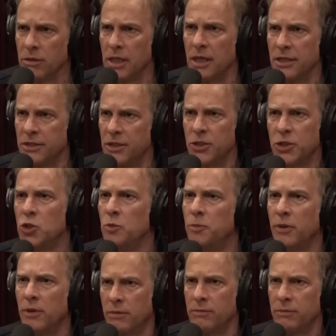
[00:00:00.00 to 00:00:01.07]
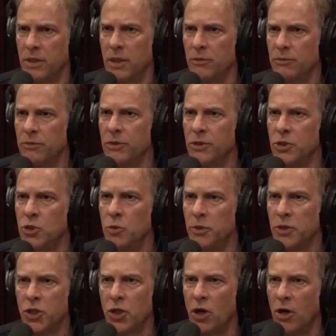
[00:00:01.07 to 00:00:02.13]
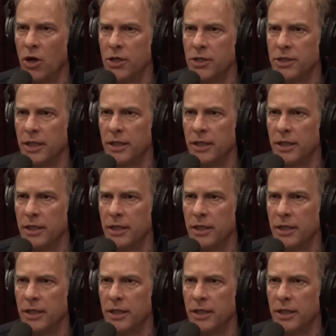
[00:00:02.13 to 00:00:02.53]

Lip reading: Yeah, it's just supercharged.